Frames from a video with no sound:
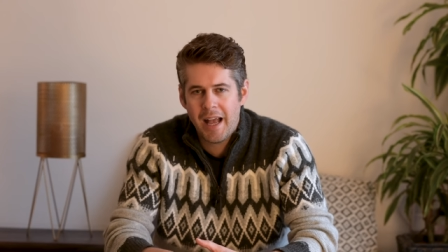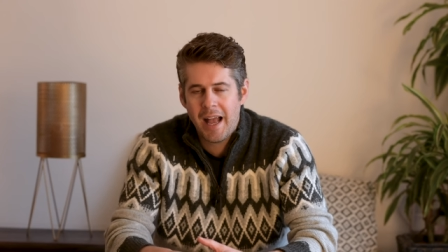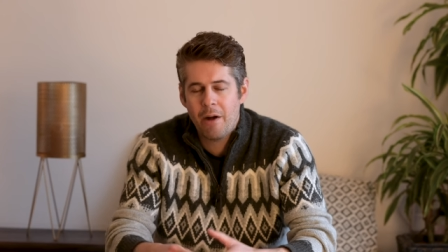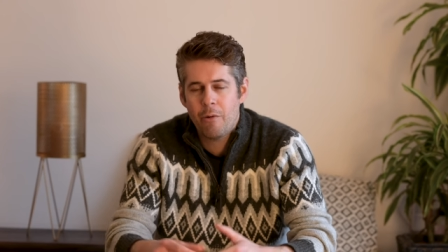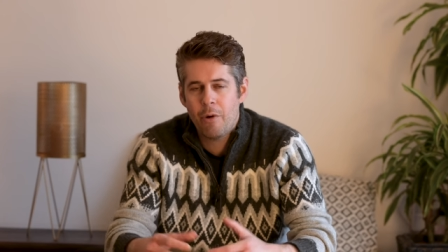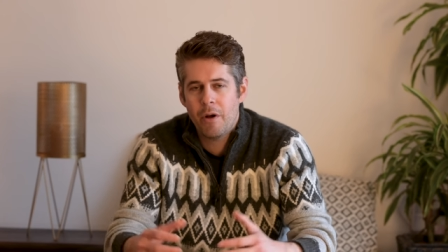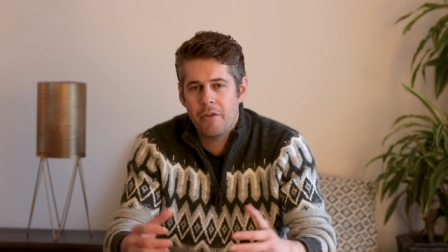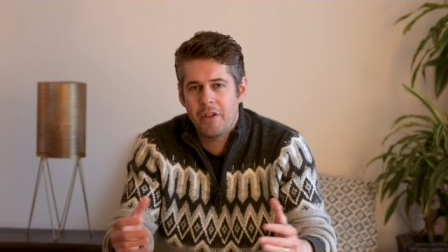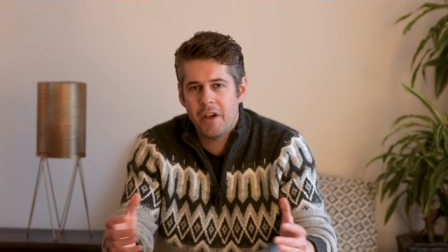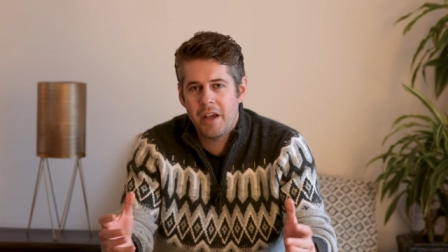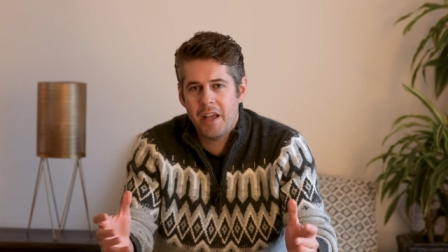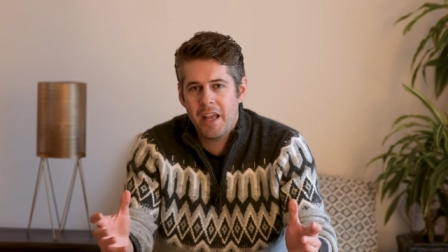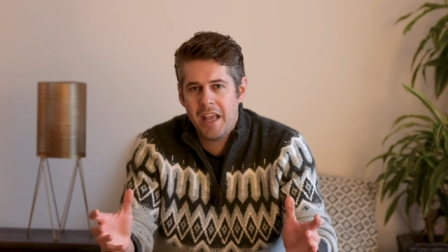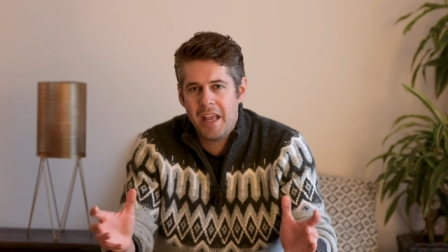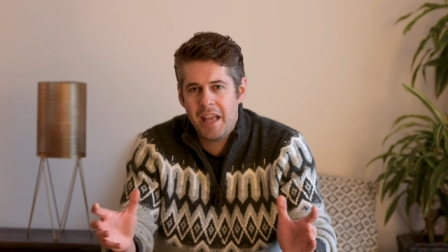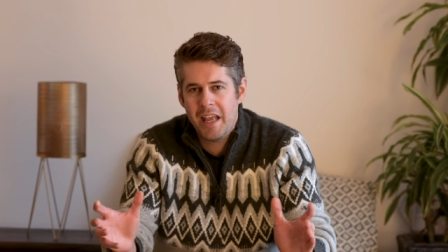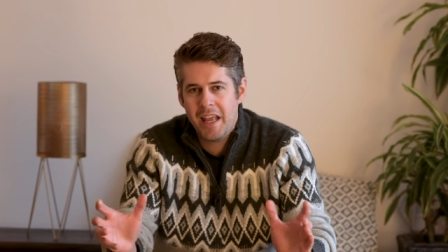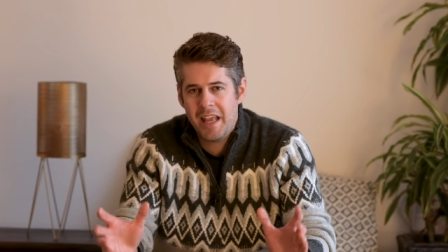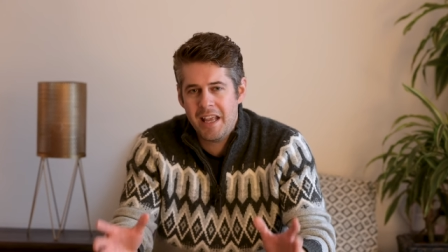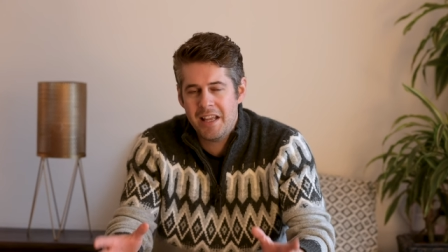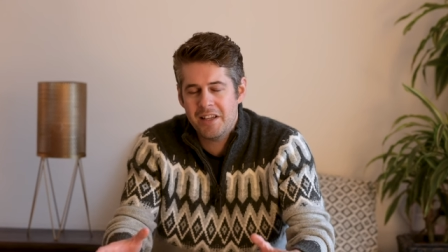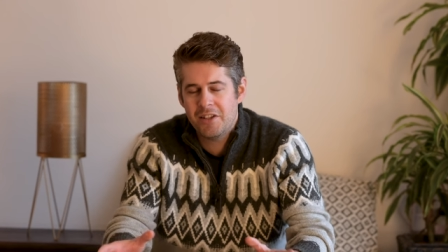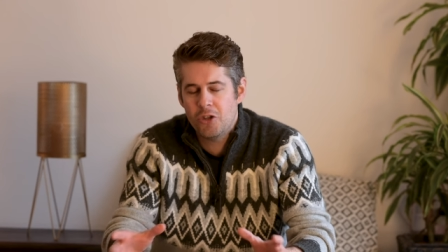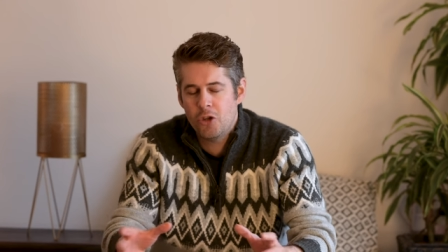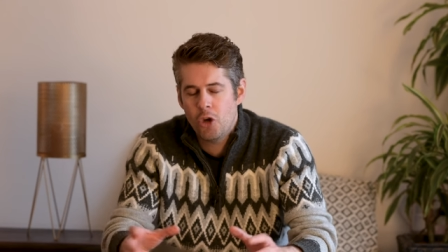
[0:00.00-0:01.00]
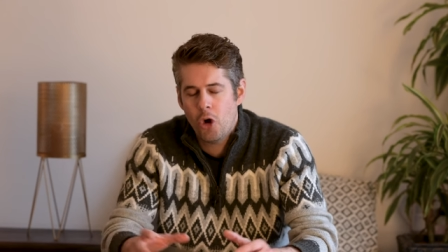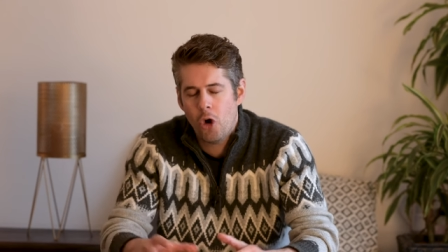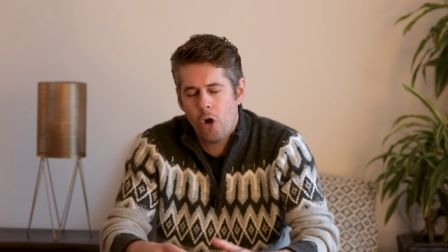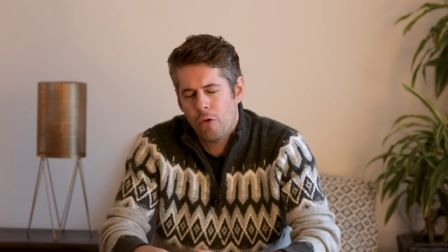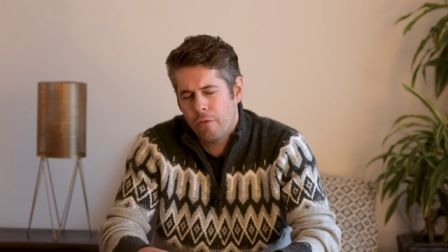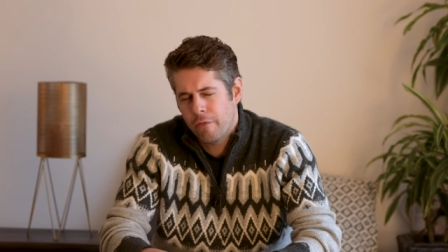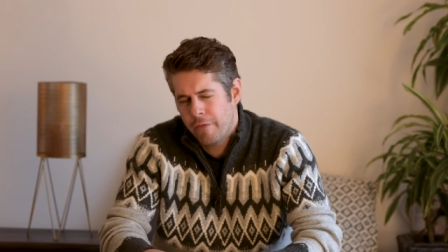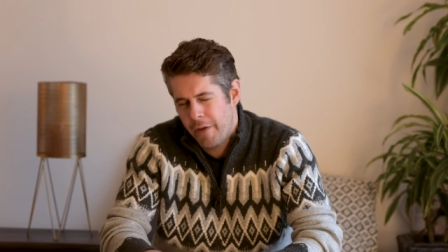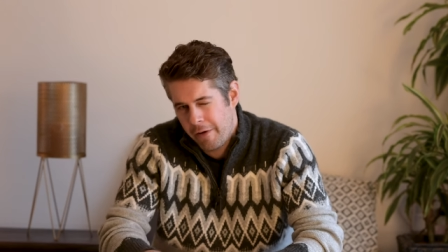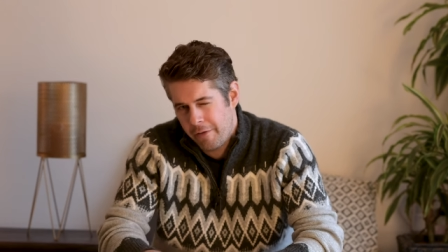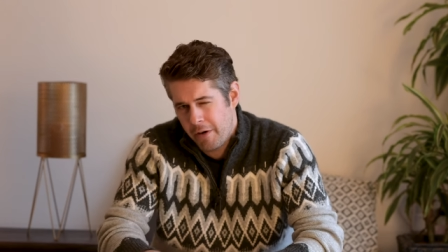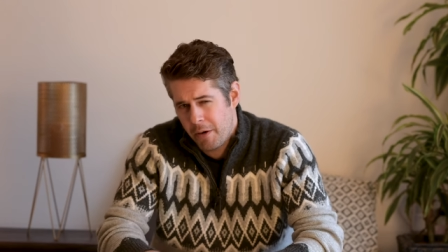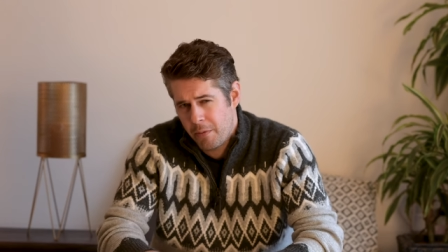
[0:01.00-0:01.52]
However, it is not
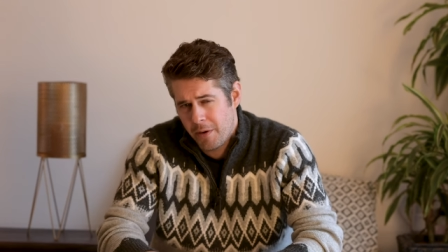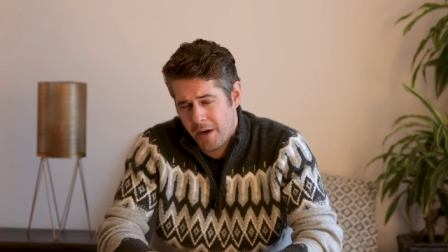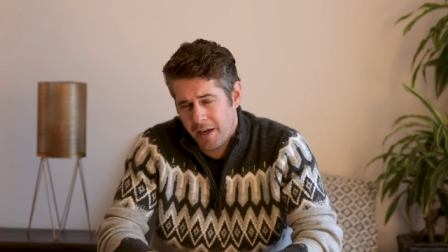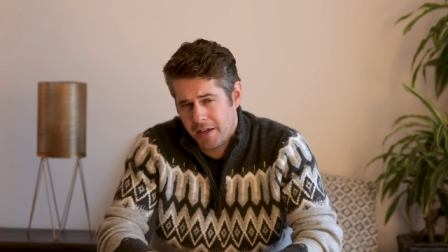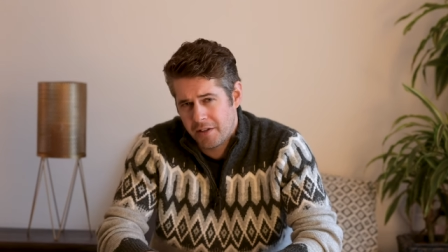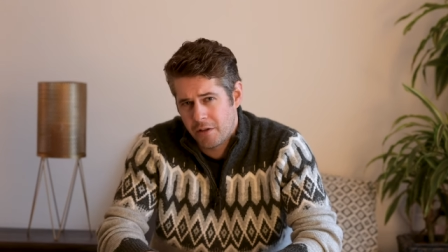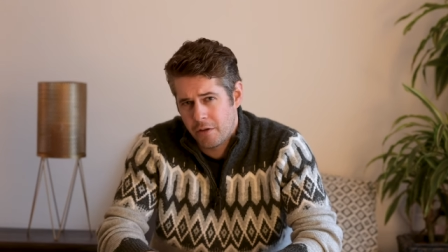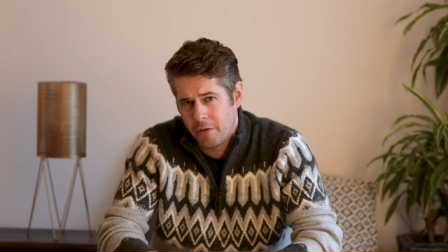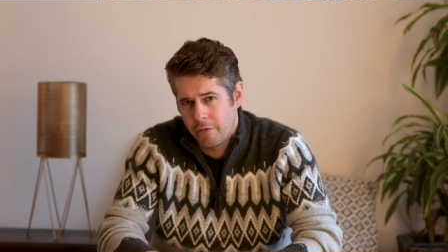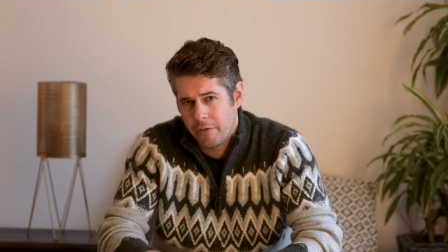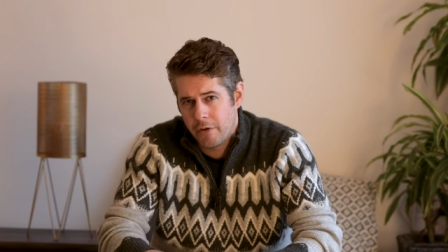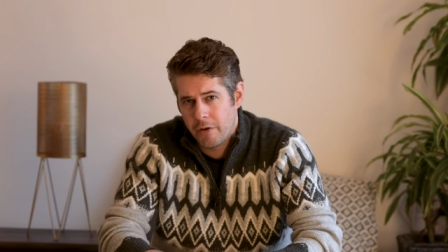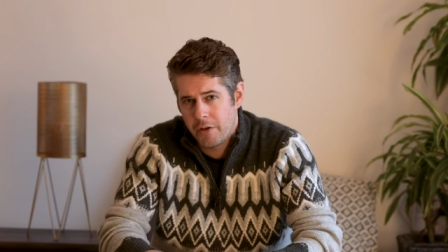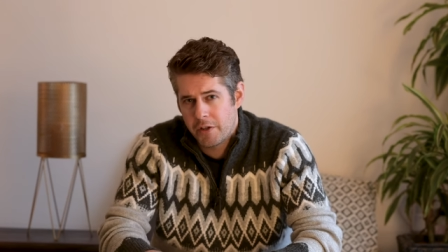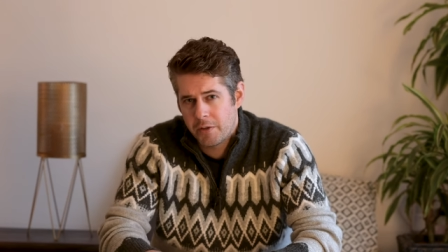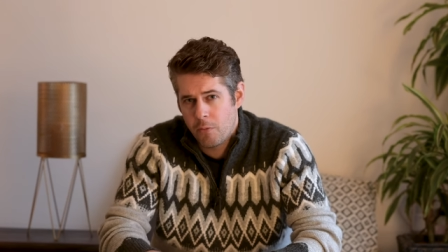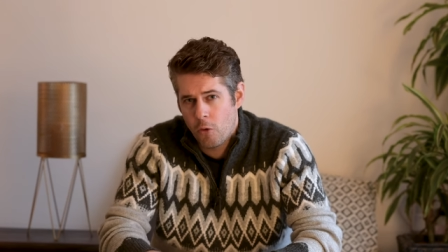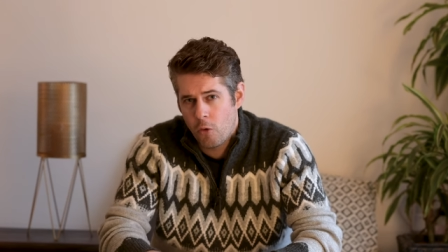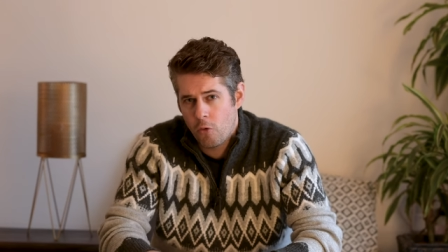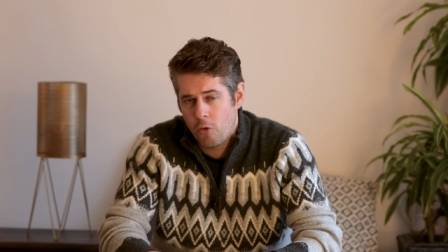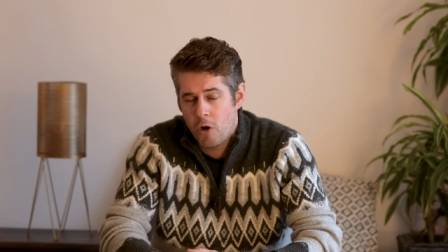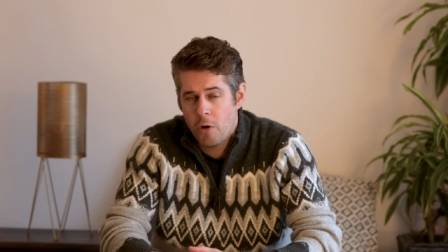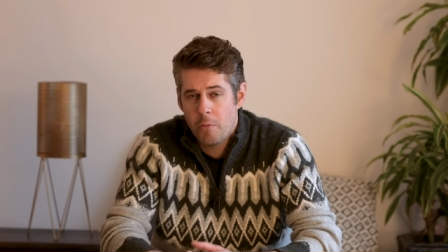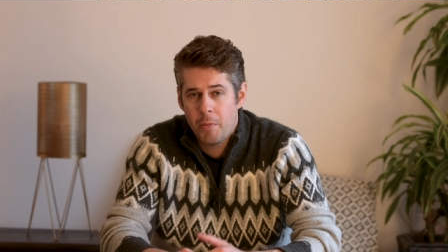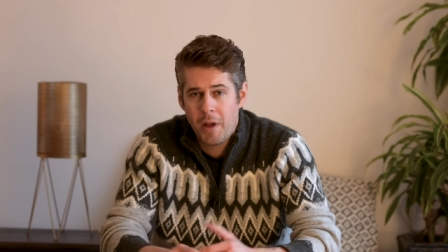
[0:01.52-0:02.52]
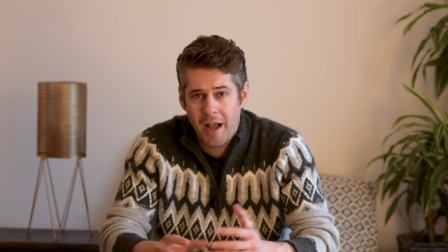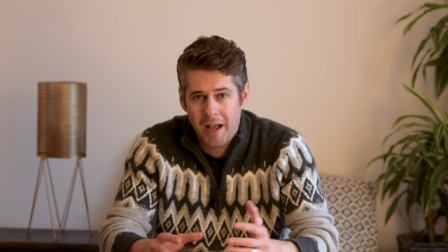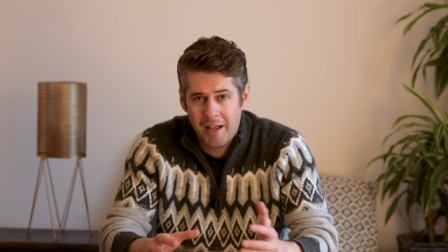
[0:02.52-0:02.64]
very practical for a small room,